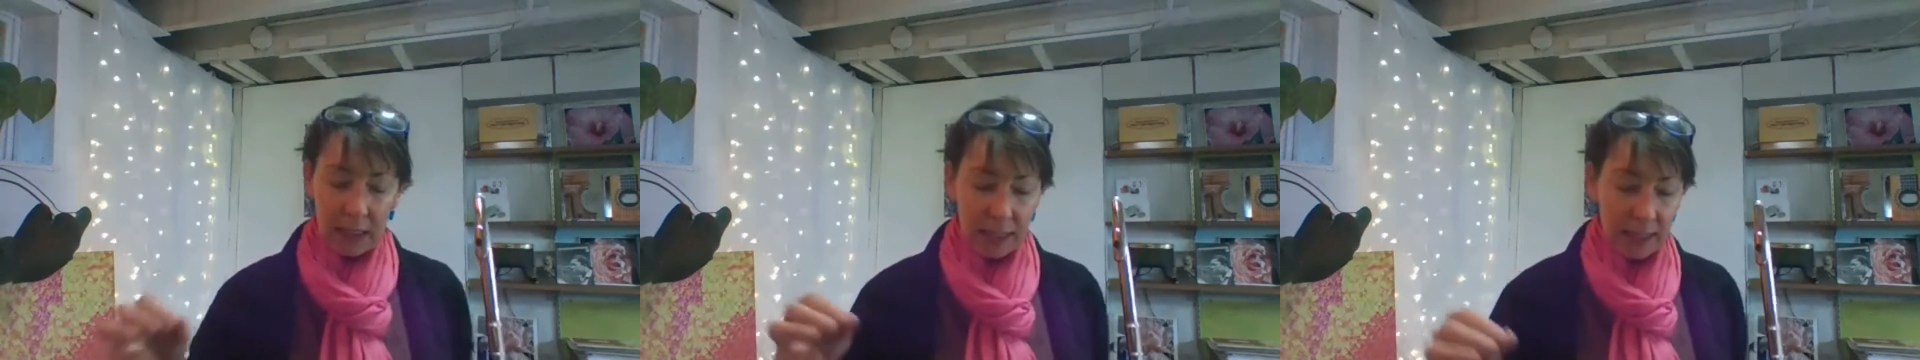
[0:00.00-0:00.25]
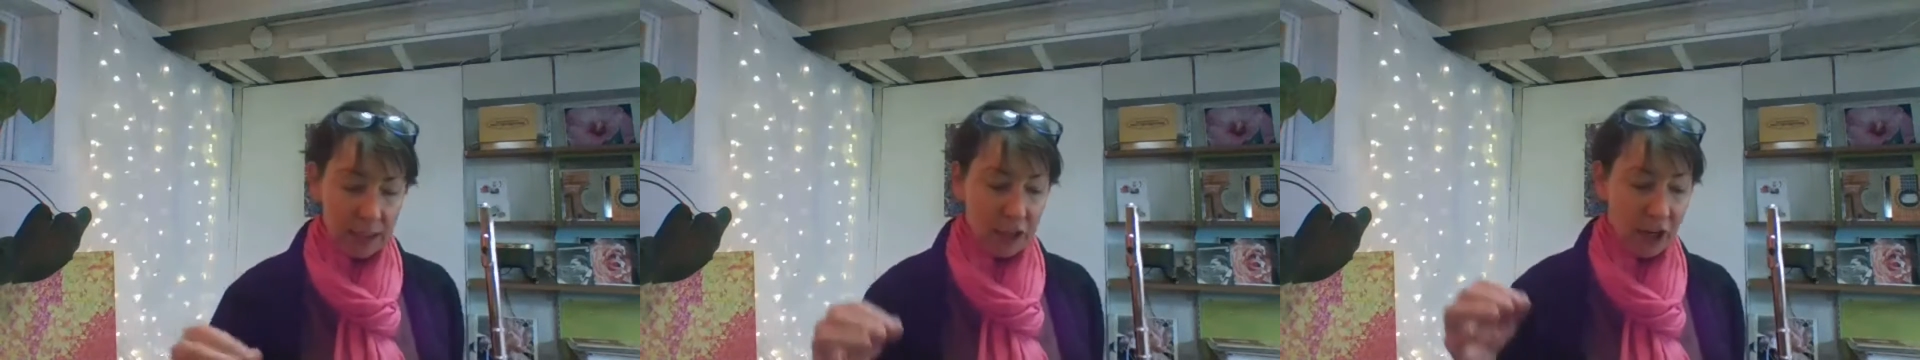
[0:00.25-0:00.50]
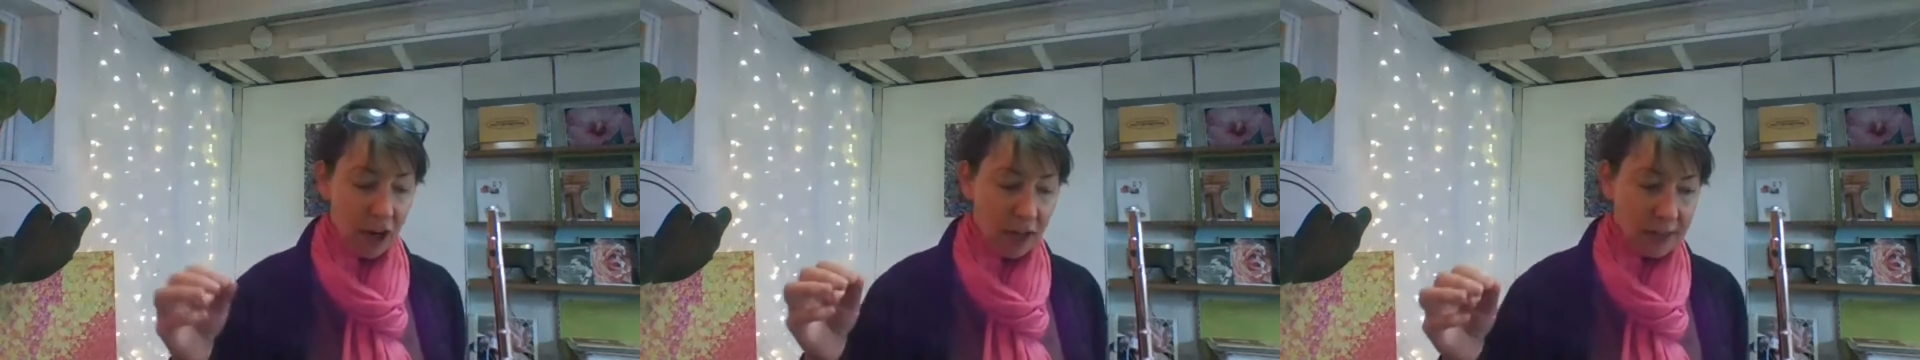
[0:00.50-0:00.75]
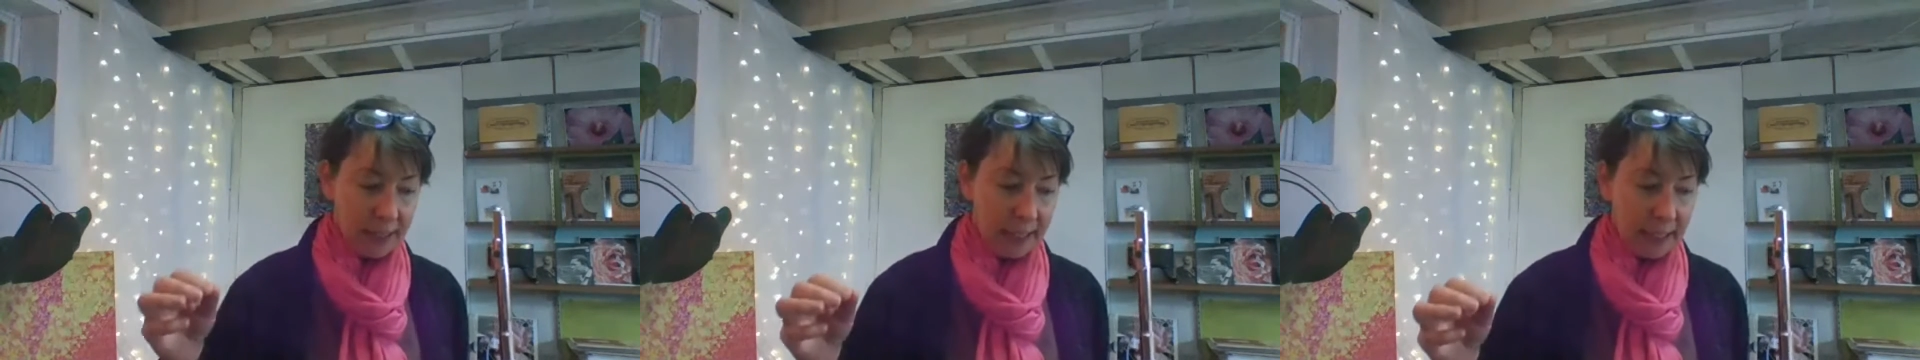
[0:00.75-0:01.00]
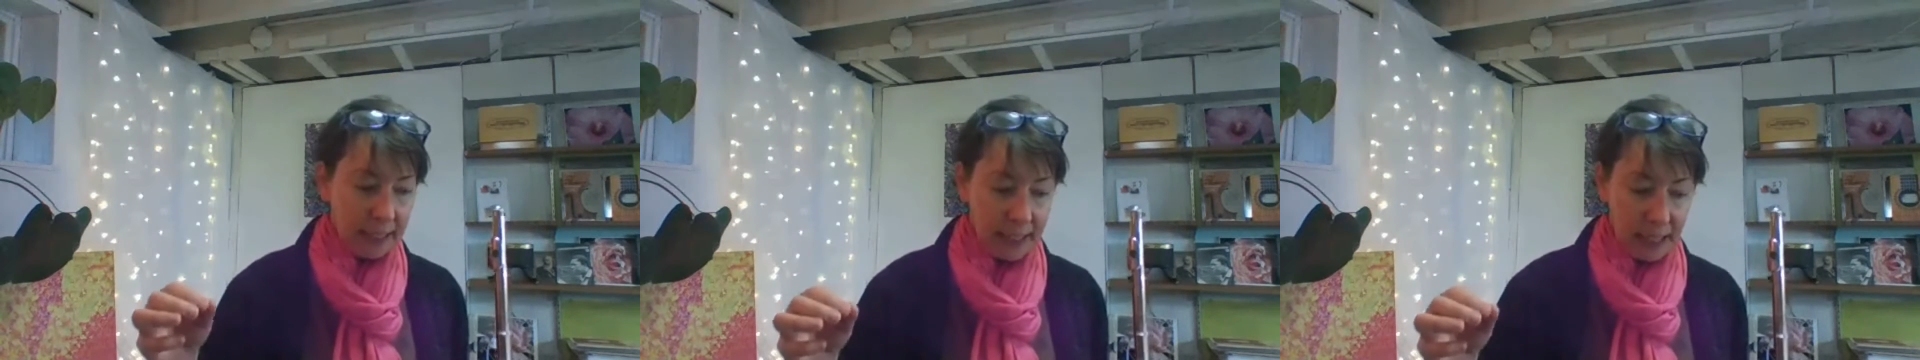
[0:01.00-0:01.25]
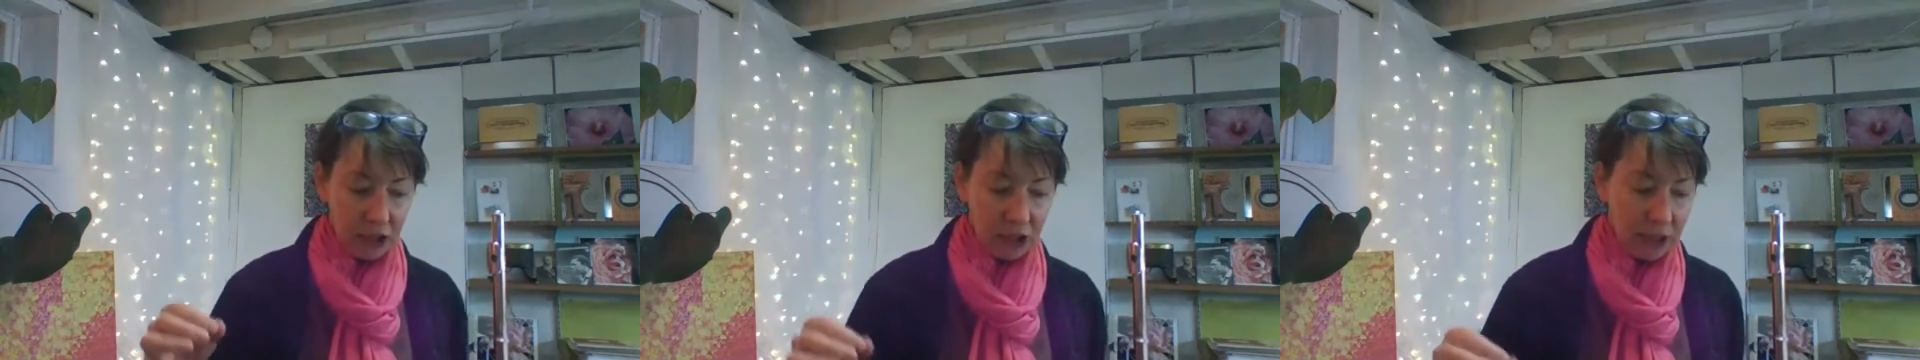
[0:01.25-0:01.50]
letting your
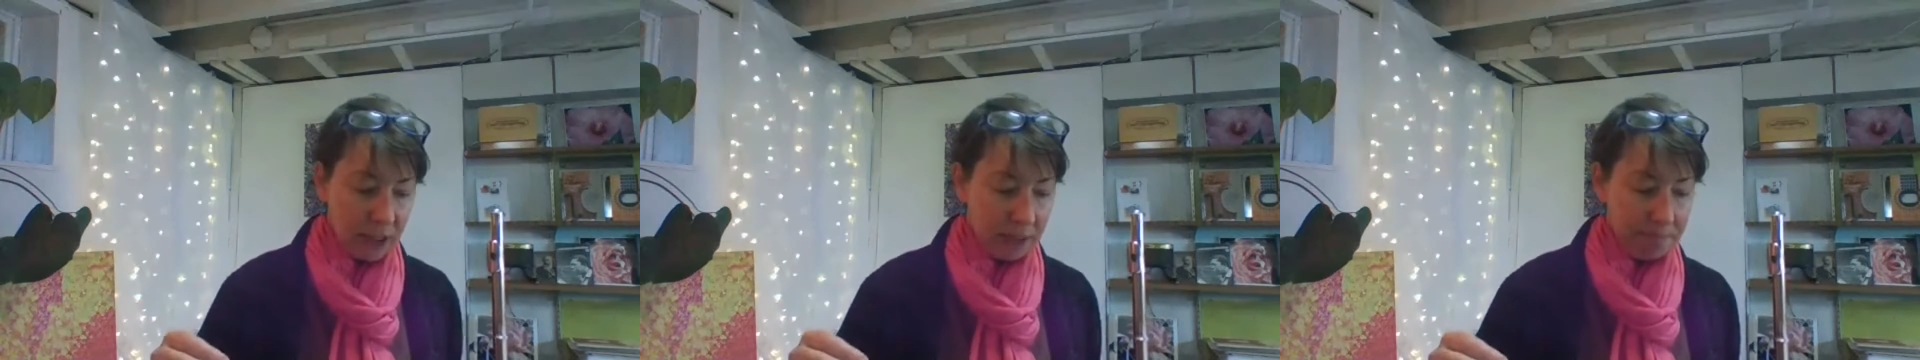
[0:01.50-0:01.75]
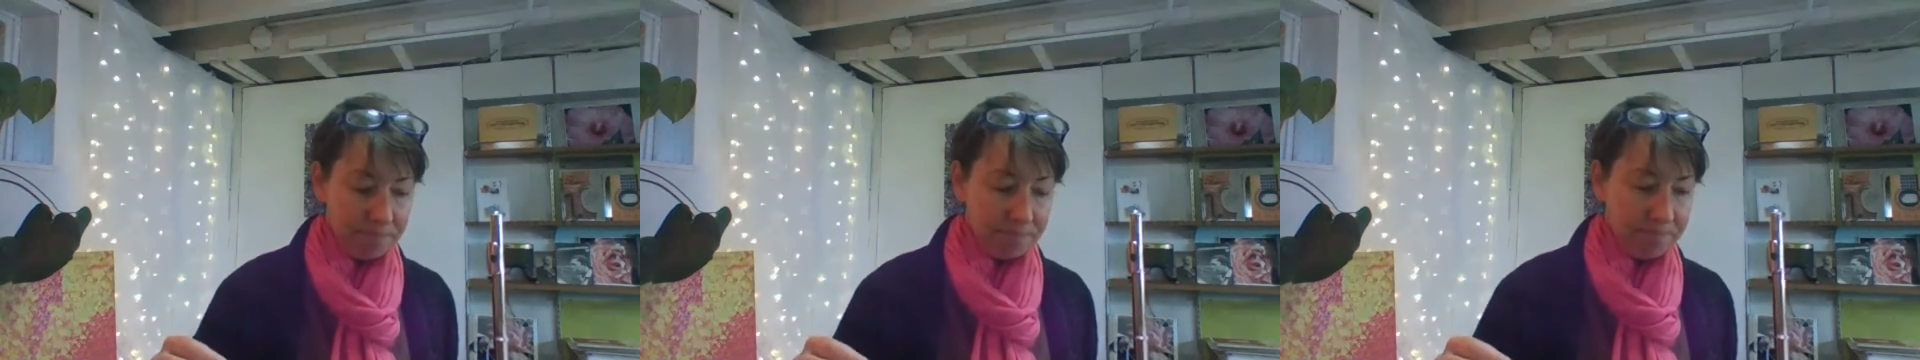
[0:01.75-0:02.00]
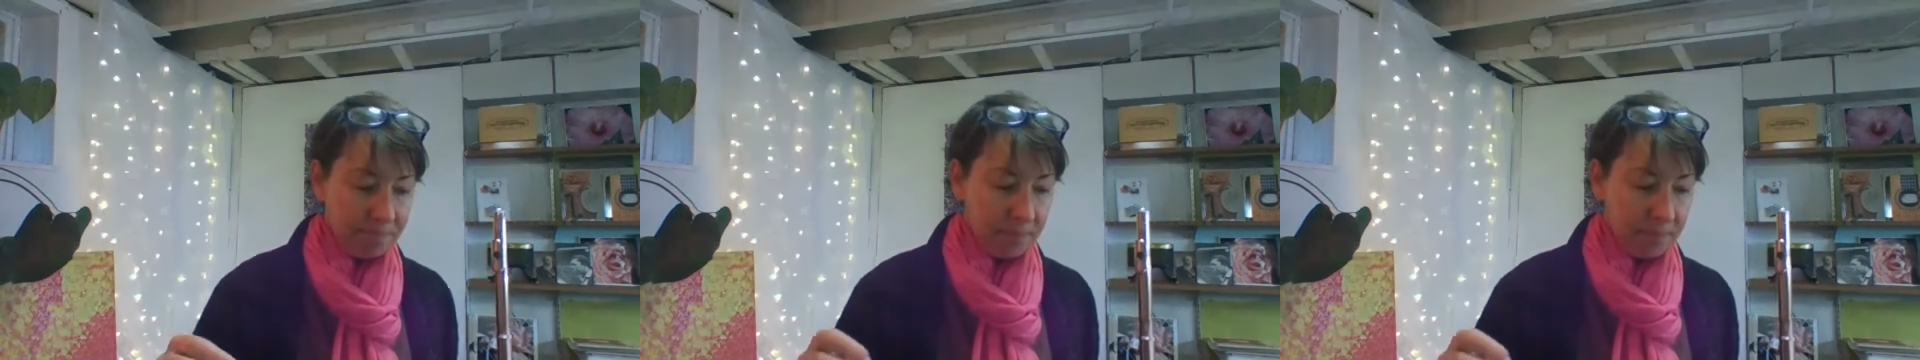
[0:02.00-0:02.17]
articulation